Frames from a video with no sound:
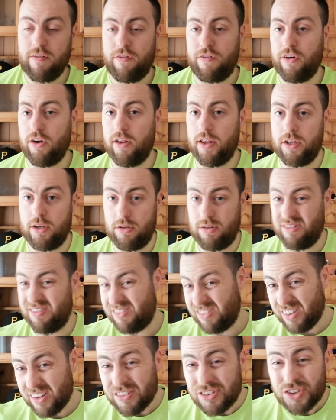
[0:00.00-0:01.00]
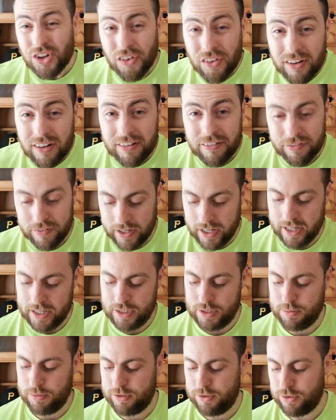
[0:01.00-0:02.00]
For Sunderland
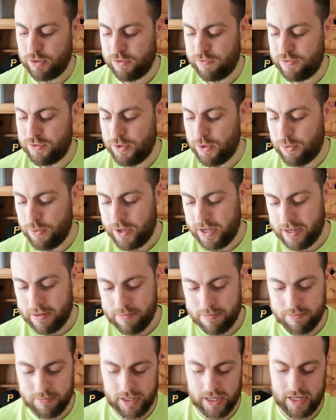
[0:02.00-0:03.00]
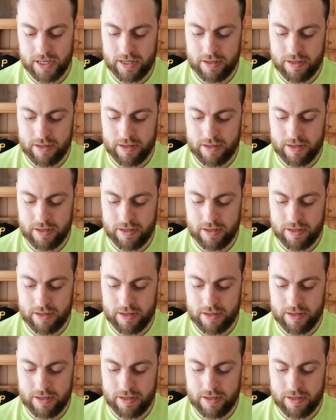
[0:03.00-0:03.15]
fans will sort of know him.